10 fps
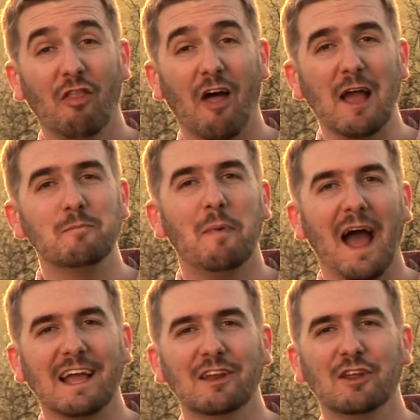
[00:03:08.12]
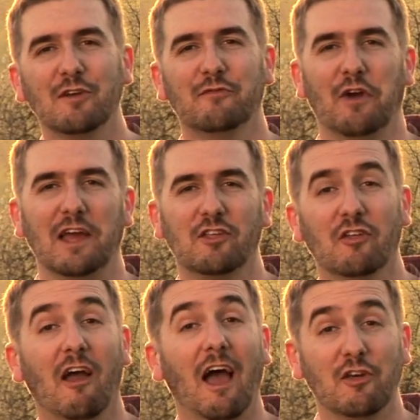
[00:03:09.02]
the light back into your face
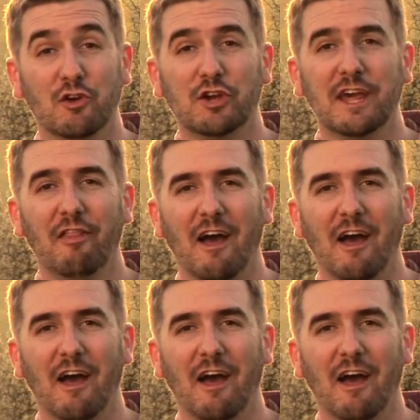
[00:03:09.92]
as your key